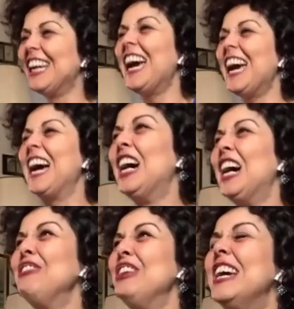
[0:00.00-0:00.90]
Uh,
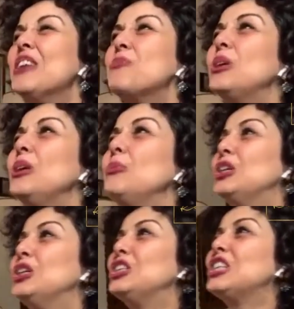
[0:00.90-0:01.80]
we
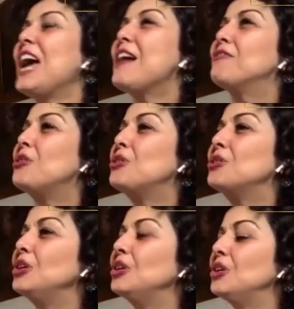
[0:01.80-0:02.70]
would have on,
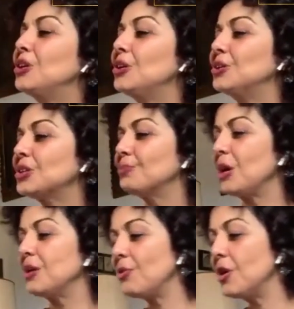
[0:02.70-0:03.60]
you know, some
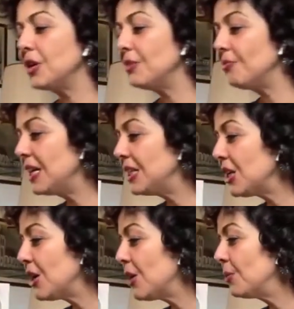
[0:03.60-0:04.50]
kind of Iranian
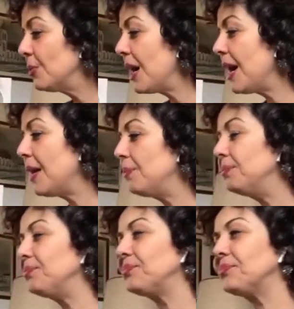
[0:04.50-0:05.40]
radio.
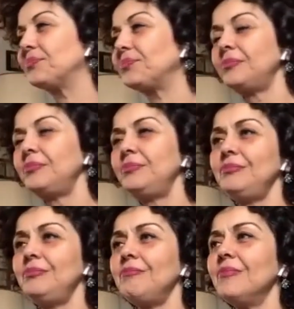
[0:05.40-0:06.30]
Um,
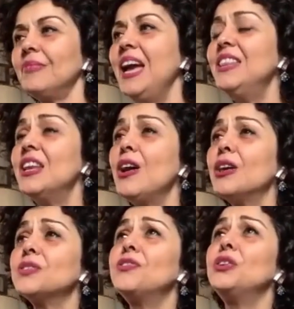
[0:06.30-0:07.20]
in the
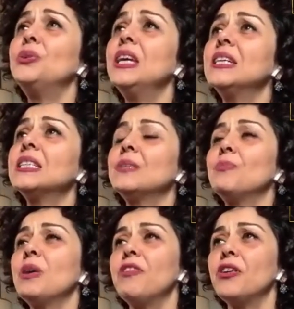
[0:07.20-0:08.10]
last few years, and
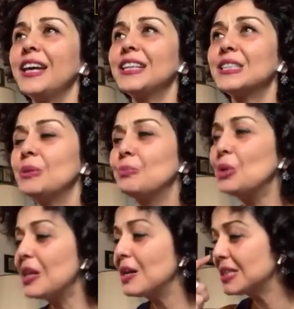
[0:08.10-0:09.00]
my father hasn't been
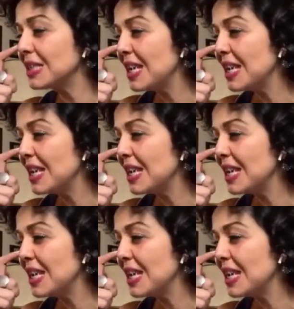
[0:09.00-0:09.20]
with us,